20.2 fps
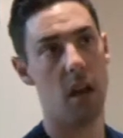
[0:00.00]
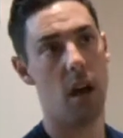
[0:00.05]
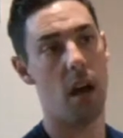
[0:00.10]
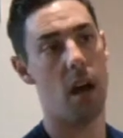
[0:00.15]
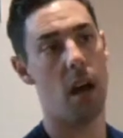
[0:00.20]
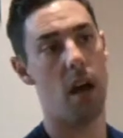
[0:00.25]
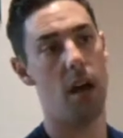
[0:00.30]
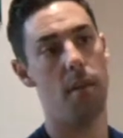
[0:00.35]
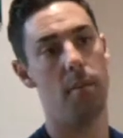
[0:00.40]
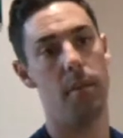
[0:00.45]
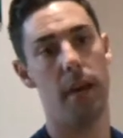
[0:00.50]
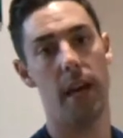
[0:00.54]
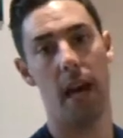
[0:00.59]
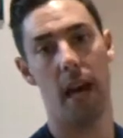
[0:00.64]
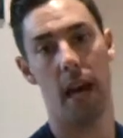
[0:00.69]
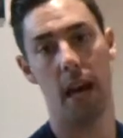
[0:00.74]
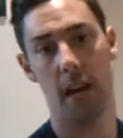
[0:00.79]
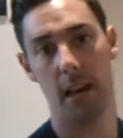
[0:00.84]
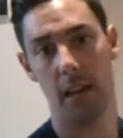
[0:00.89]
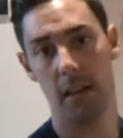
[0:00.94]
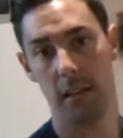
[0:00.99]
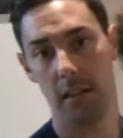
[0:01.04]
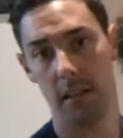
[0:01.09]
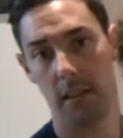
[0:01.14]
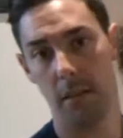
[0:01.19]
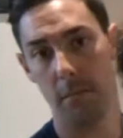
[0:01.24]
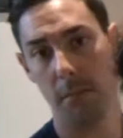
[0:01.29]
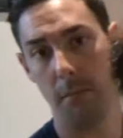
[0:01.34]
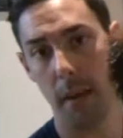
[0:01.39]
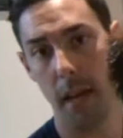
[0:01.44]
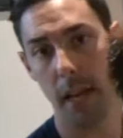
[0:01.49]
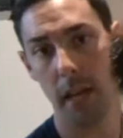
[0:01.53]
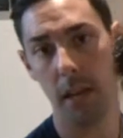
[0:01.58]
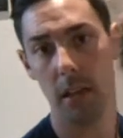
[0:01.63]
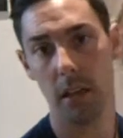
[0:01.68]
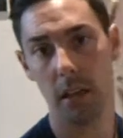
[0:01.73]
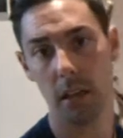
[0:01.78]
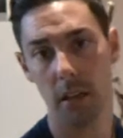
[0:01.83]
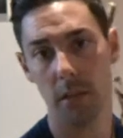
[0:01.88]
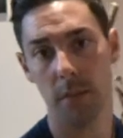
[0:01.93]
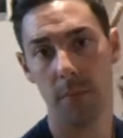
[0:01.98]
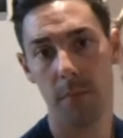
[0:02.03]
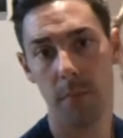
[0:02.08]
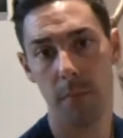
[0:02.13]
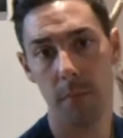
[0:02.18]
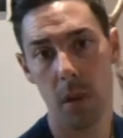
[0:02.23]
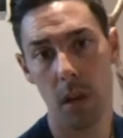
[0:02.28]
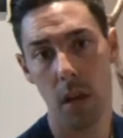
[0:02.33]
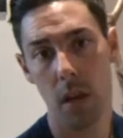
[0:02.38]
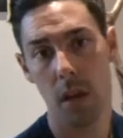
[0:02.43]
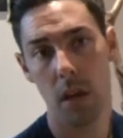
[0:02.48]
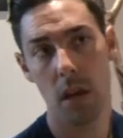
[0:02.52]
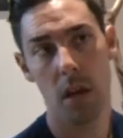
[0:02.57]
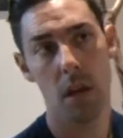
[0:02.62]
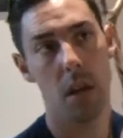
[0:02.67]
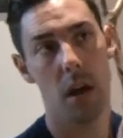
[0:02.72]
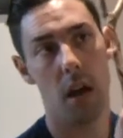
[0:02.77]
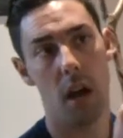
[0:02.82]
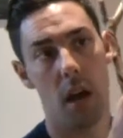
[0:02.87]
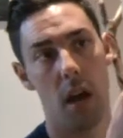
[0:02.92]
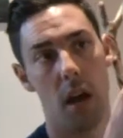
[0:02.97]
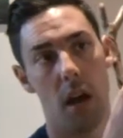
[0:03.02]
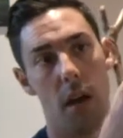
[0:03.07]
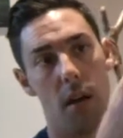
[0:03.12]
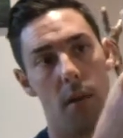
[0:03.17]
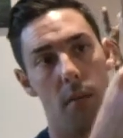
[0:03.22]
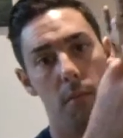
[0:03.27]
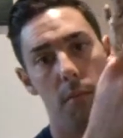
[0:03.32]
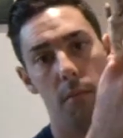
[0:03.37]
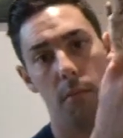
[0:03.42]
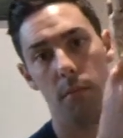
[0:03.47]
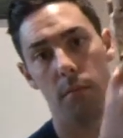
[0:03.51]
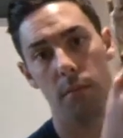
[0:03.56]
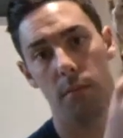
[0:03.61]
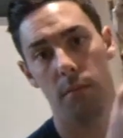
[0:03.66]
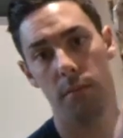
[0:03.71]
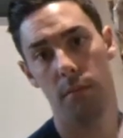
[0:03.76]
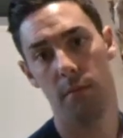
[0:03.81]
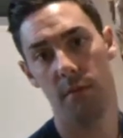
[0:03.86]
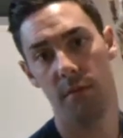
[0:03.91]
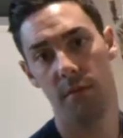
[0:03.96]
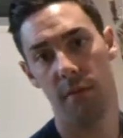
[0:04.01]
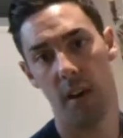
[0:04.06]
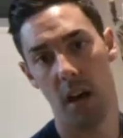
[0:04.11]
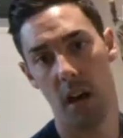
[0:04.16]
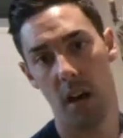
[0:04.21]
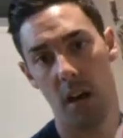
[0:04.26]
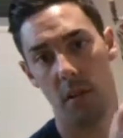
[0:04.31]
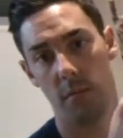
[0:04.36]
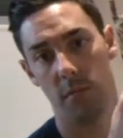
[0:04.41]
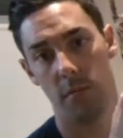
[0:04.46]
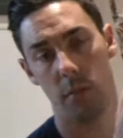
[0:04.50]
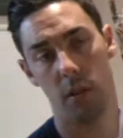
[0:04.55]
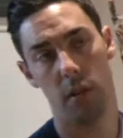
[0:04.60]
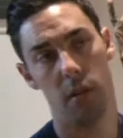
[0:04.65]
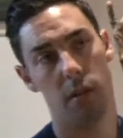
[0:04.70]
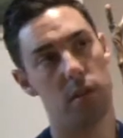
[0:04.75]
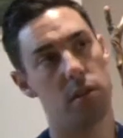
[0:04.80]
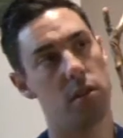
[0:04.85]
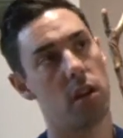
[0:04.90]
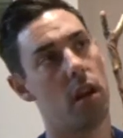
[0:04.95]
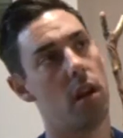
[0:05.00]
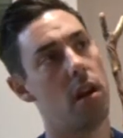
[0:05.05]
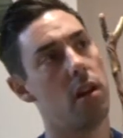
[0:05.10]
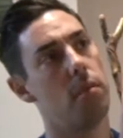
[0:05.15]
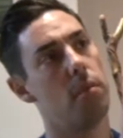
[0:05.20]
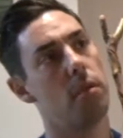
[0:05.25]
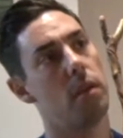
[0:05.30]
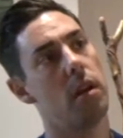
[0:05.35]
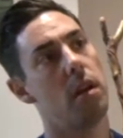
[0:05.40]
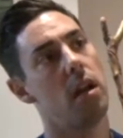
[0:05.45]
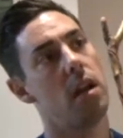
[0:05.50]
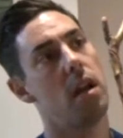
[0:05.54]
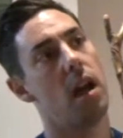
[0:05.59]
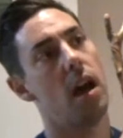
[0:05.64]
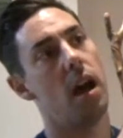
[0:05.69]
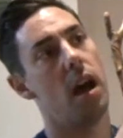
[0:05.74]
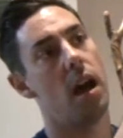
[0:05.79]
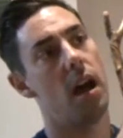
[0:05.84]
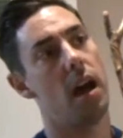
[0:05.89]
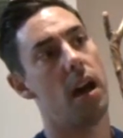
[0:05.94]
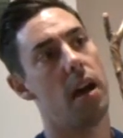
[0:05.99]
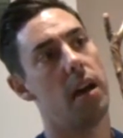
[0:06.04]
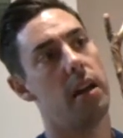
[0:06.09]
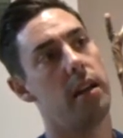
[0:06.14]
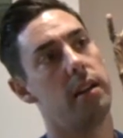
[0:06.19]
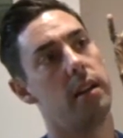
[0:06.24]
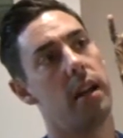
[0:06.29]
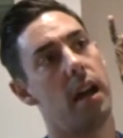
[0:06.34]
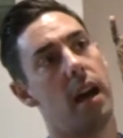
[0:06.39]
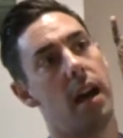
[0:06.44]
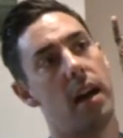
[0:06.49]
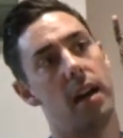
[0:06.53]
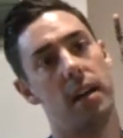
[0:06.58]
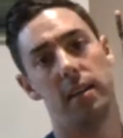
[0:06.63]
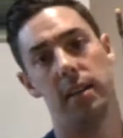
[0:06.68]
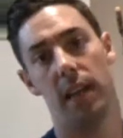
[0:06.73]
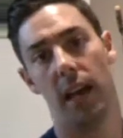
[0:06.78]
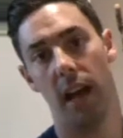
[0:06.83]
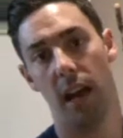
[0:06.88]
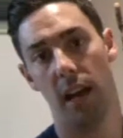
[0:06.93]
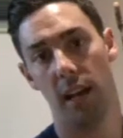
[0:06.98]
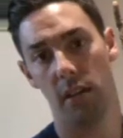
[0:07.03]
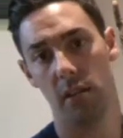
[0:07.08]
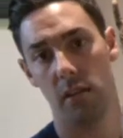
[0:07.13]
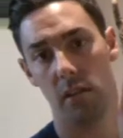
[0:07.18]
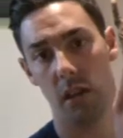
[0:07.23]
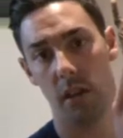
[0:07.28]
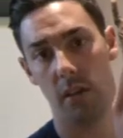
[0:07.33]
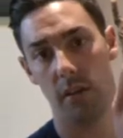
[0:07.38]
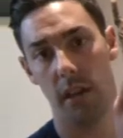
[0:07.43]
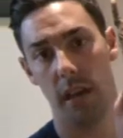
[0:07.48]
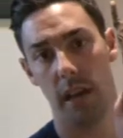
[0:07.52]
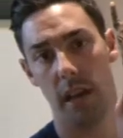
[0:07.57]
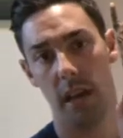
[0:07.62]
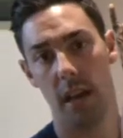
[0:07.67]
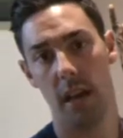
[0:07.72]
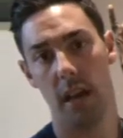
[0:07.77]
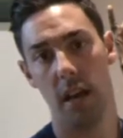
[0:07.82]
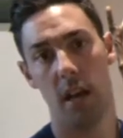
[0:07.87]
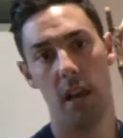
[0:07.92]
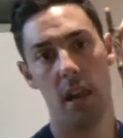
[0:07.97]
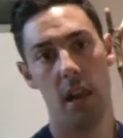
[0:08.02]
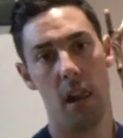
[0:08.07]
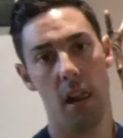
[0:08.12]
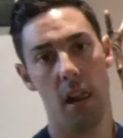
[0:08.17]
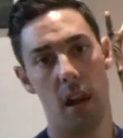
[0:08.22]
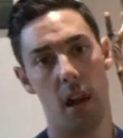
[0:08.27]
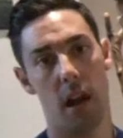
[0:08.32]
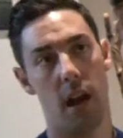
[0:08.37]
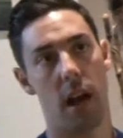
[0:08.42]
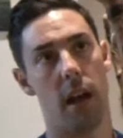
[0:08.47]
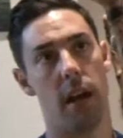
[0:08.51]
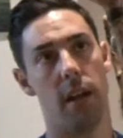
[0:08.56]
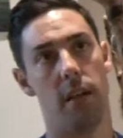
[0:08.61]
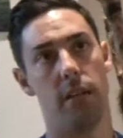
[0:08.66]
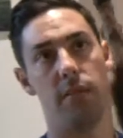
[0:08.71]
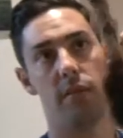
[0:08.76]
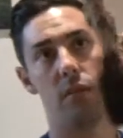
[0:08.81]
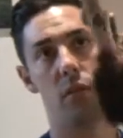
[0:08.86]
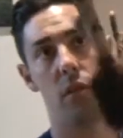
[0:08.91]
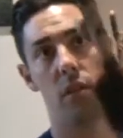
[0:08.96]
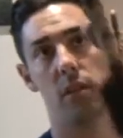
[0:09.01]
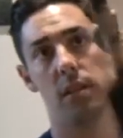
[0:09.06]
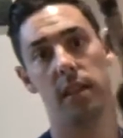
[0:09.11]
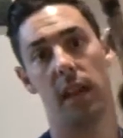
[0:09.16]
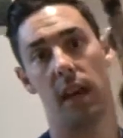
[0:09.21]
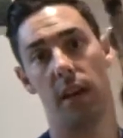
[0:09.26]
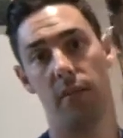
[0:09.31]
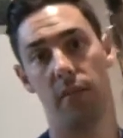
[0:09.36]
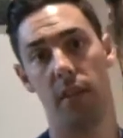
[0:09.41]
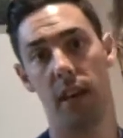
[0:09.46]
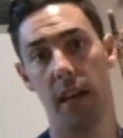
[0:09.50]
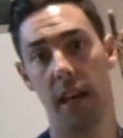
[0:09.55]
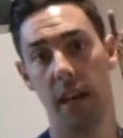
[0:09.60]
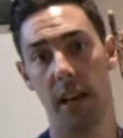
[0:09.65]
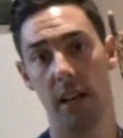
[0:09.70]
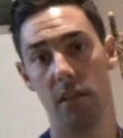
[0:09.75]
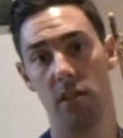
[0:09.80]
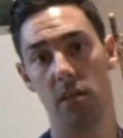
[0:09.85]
It has mink fur on the top, and has a hagstone here and forkstaffed here.